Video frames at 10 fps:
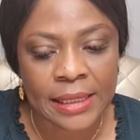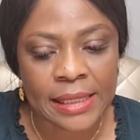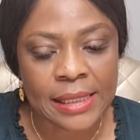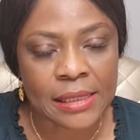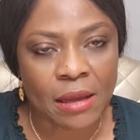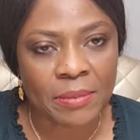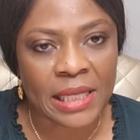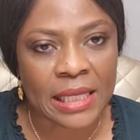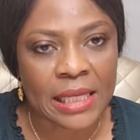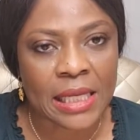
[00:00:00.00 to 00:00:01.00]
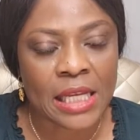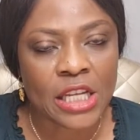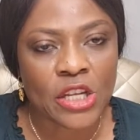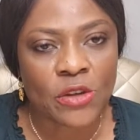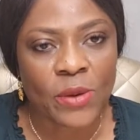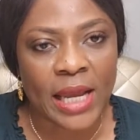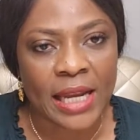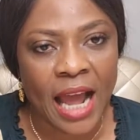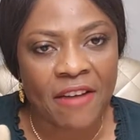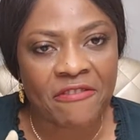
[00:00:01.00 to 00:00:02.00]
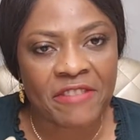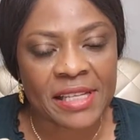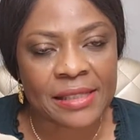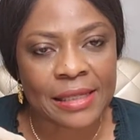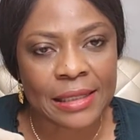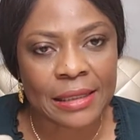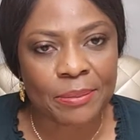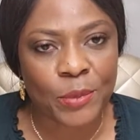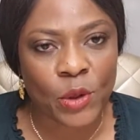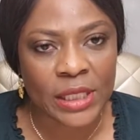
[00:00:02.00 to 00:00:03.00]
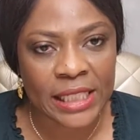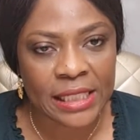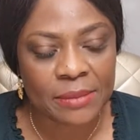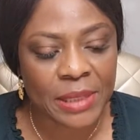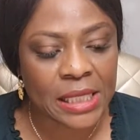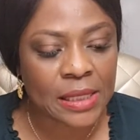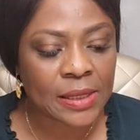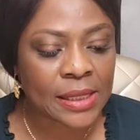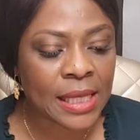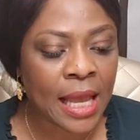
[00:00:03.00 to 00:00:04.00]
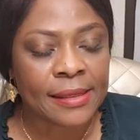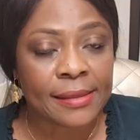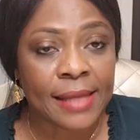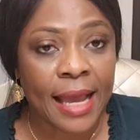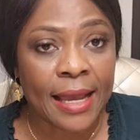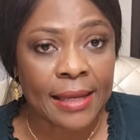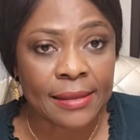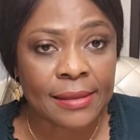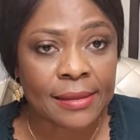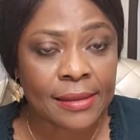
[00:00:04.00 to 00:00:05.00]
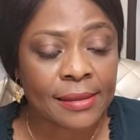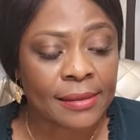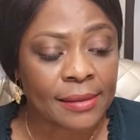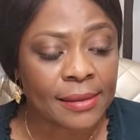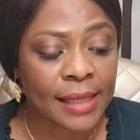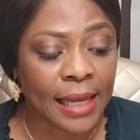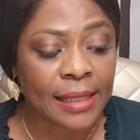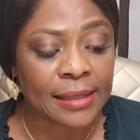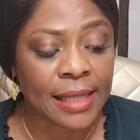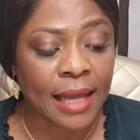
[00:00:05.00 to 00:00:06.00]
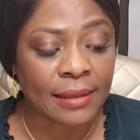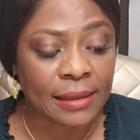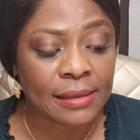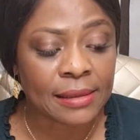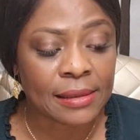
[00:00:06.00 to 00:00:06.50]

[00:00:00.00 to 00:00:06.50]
This is something you can have first thing in the morning because science says that the